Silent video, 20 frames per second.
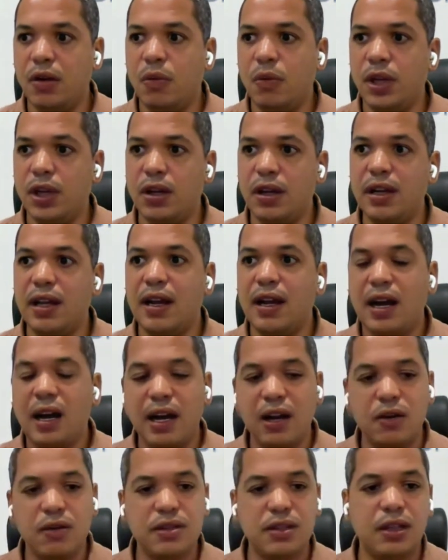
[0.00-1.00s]
WiConnect
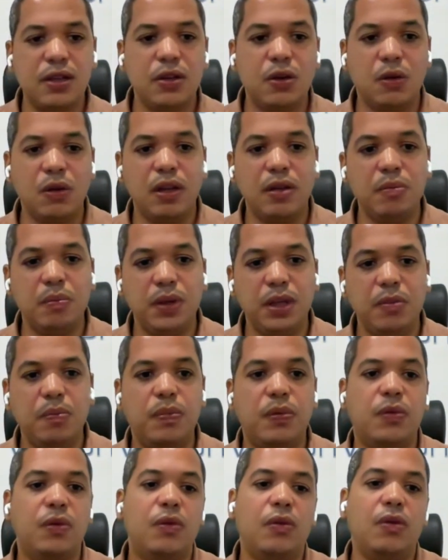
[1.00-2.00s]
hires Angolan
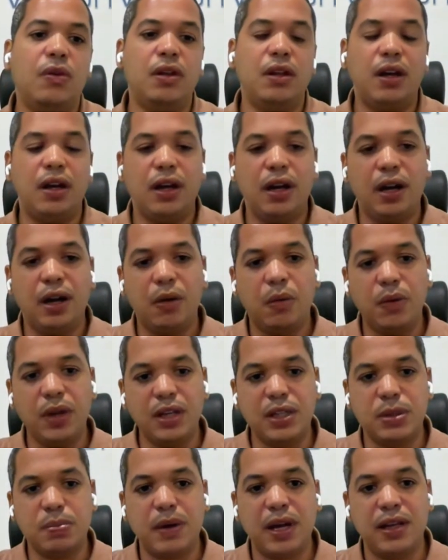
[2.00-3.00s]
people. We
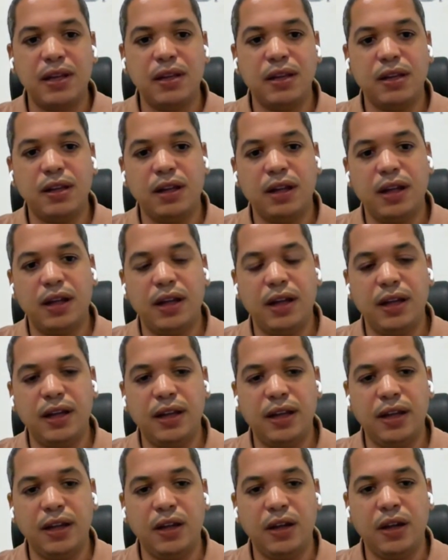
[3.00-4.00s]
expand
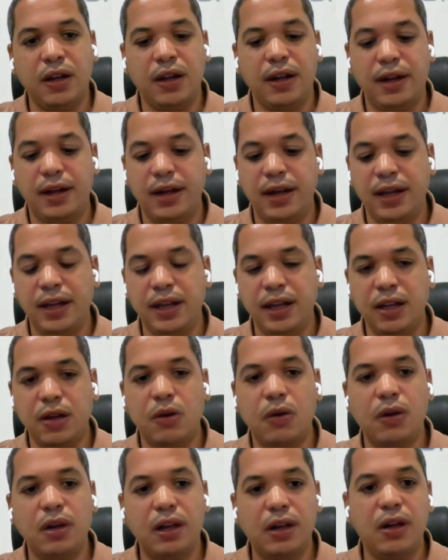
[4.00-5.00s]
in
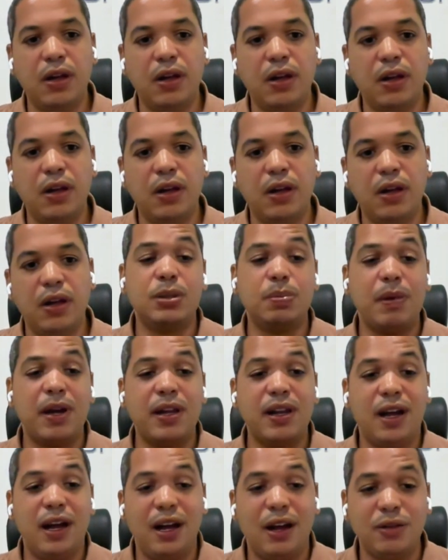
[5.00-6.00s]
Angola. We
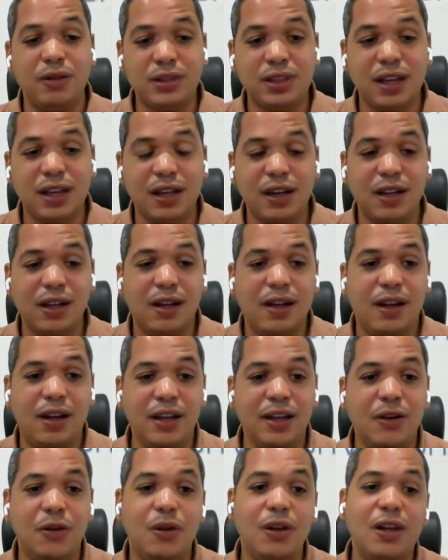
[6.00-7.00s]
expand outside of
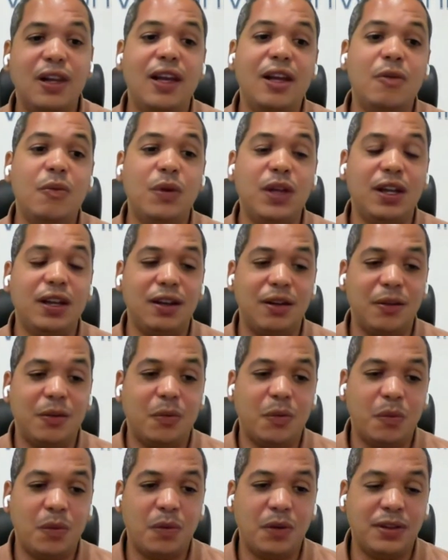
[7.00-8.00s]
Angola, and we
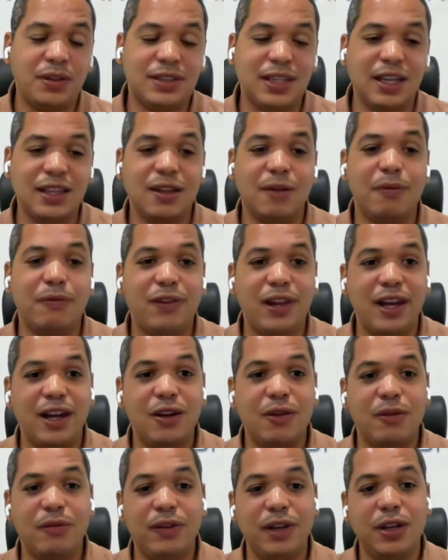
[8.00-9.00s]
take the flag
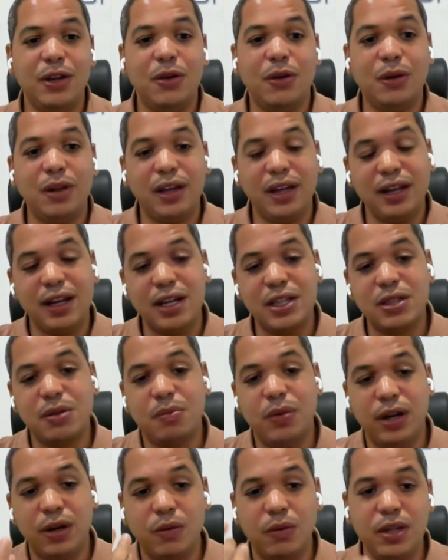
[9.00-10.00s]
of Angola and actually
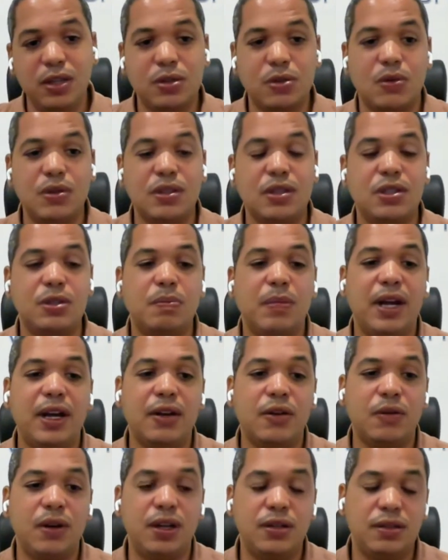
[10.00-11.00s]
bring resources
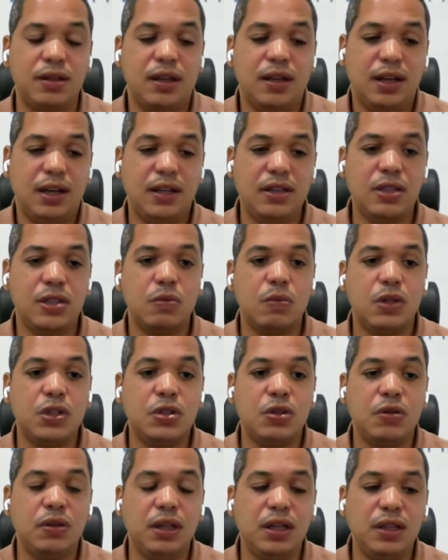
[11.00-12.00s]
back, right? And this is what
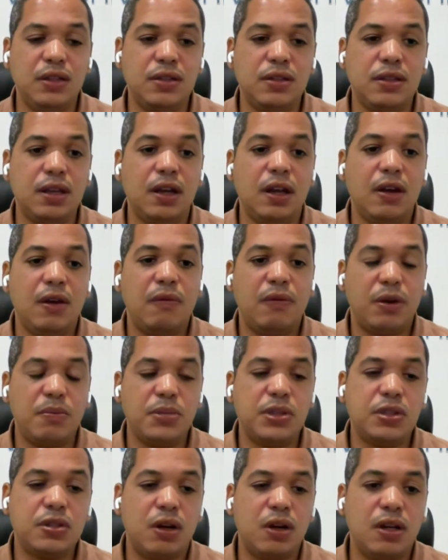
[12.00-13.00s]
you need from
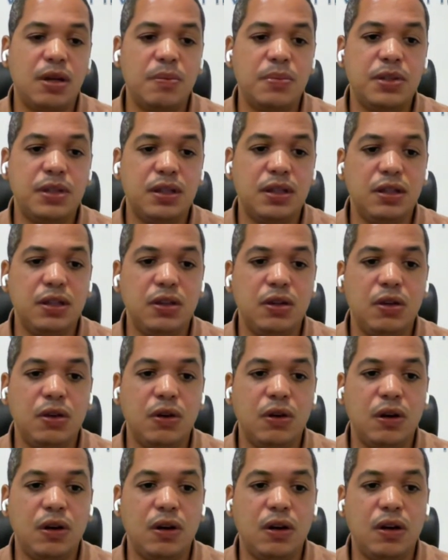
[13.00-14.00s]
startups in
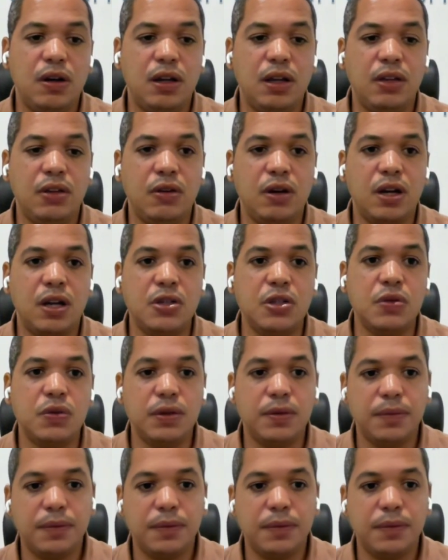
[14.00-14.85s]
your country.